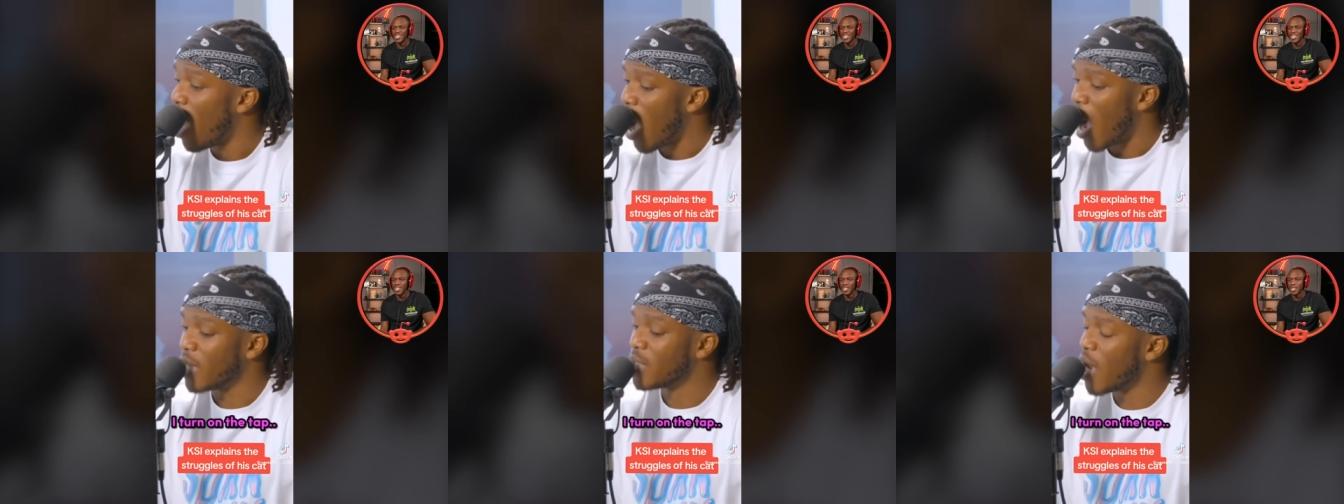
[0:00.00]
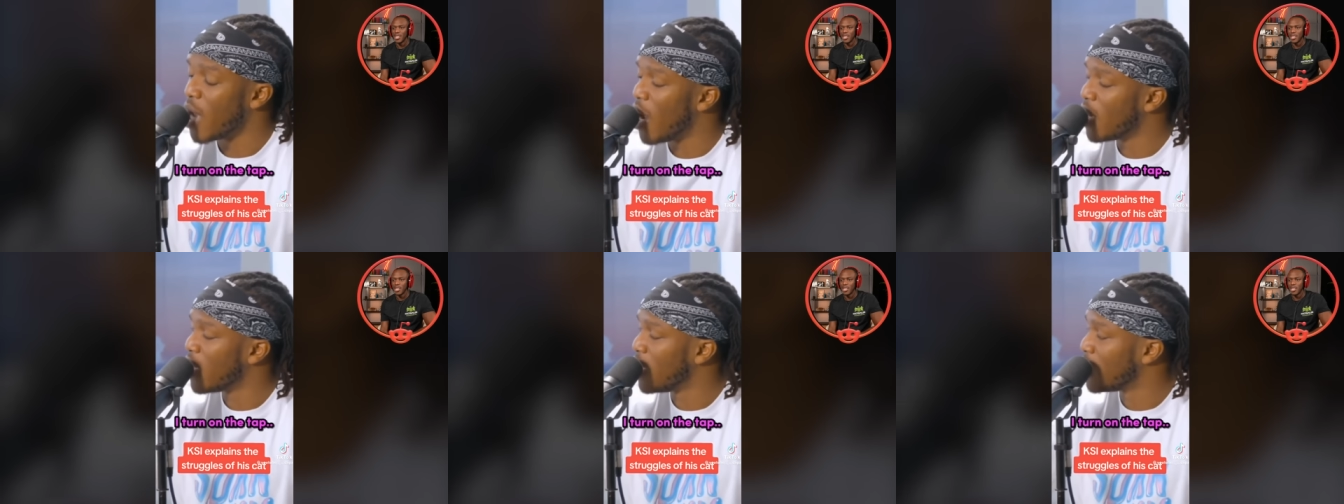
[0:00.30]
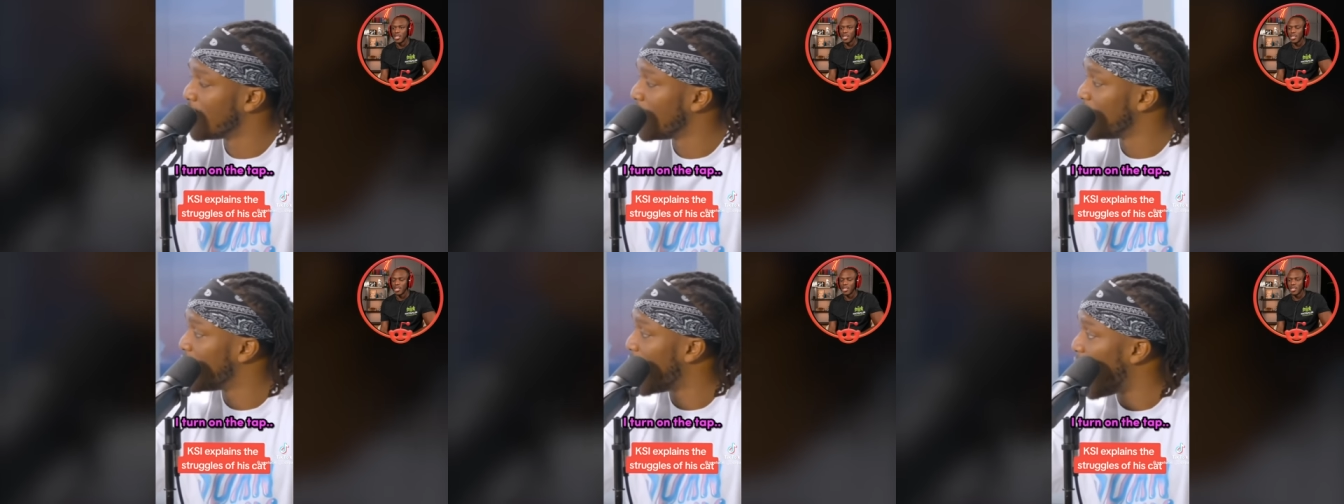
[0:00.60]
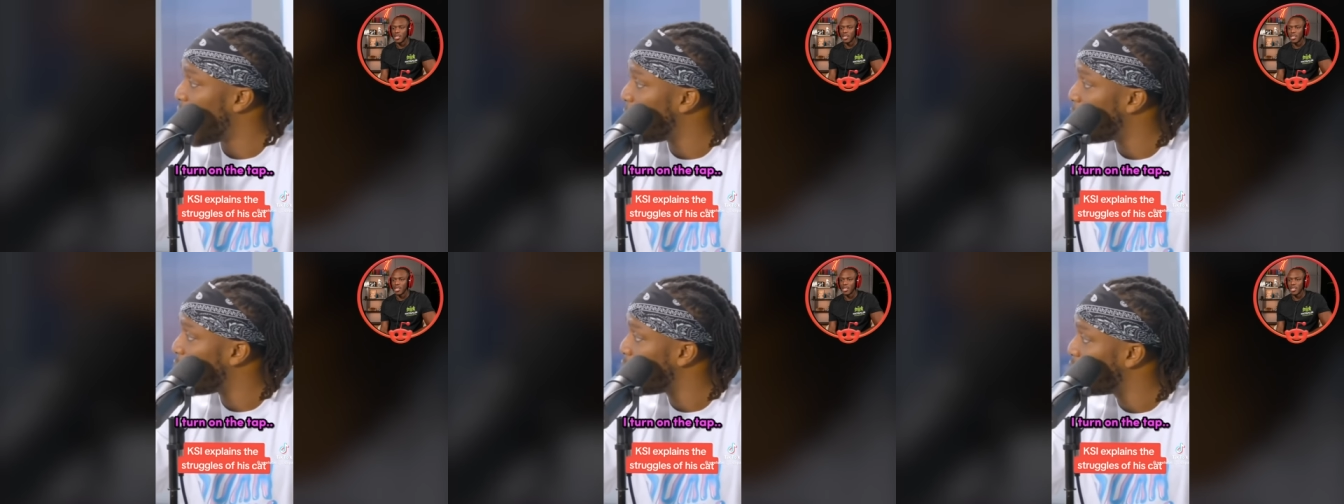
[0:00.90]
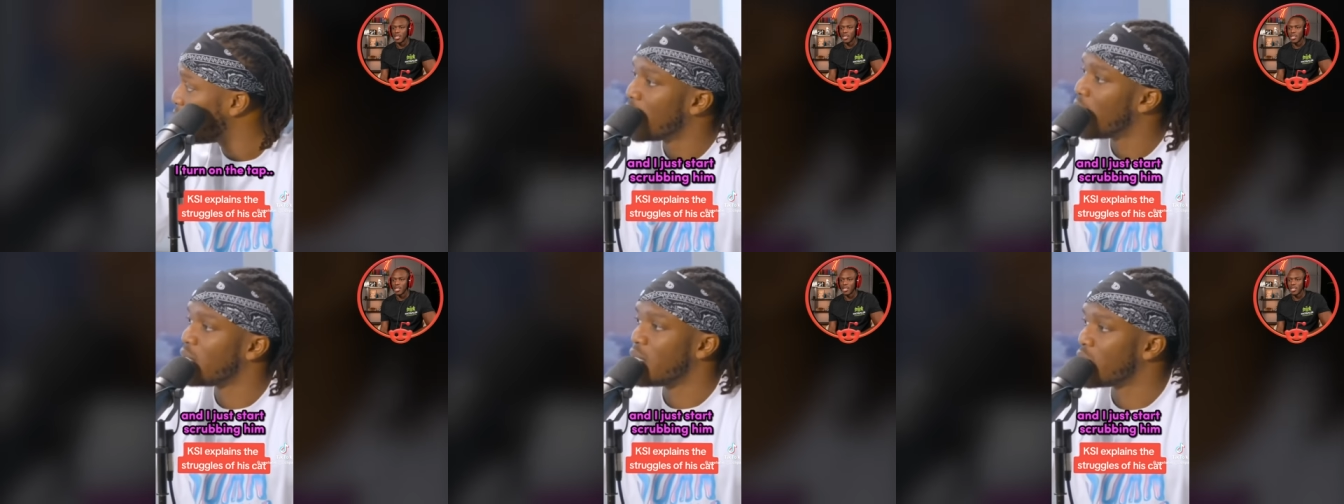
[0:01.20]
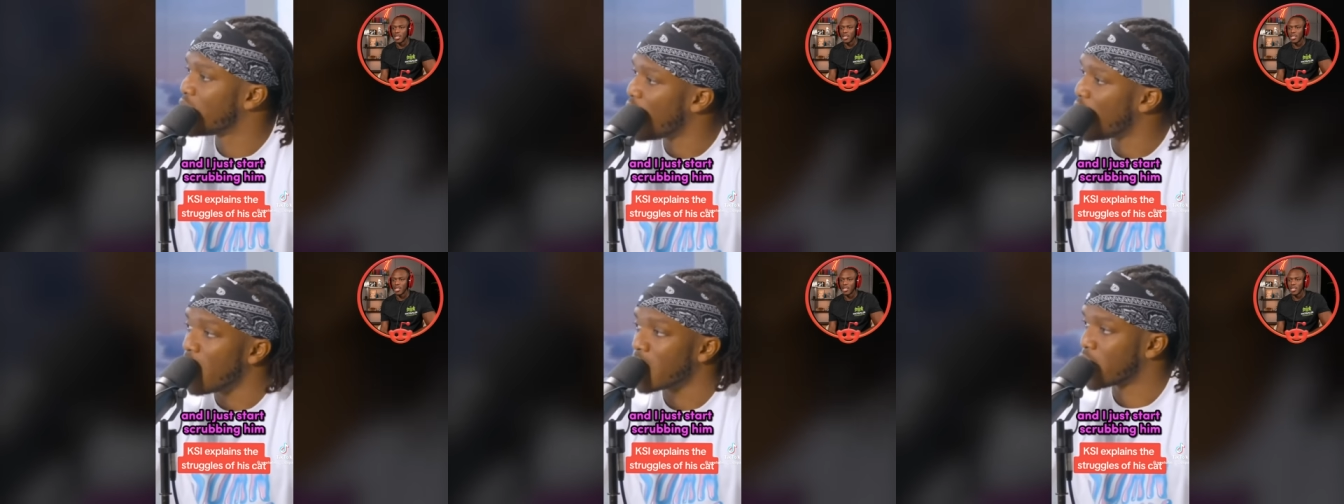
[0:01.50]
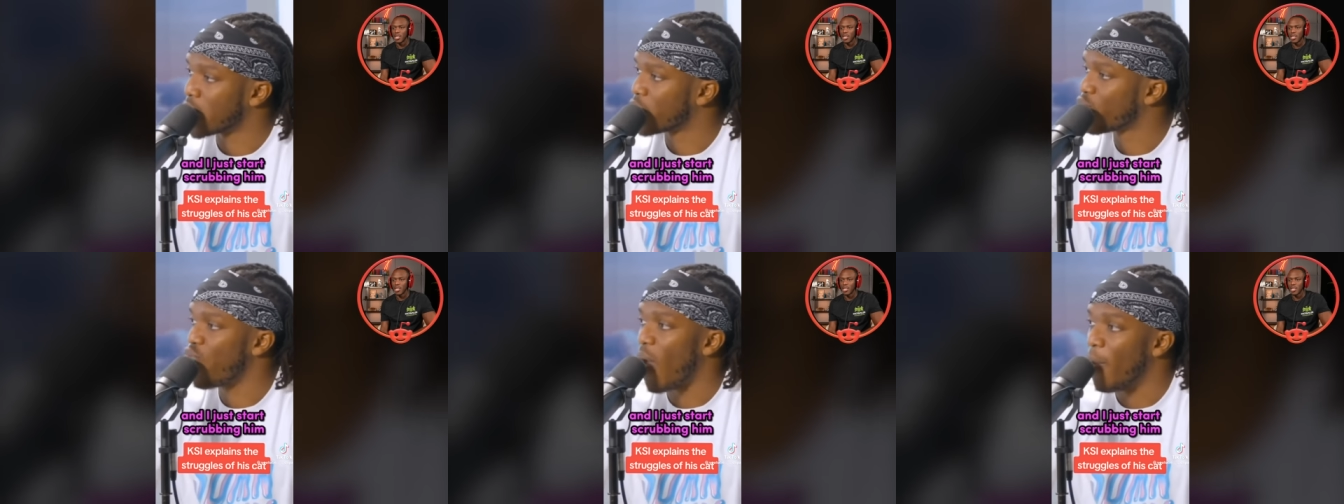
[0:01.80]
I turn on the tap, and I just start
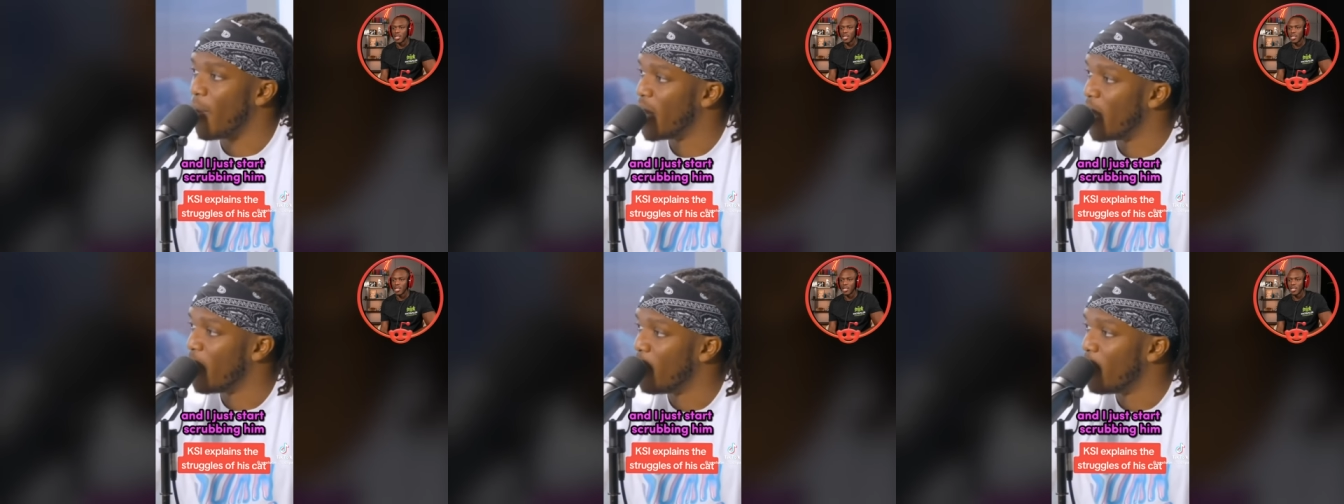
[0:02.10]
scrubbing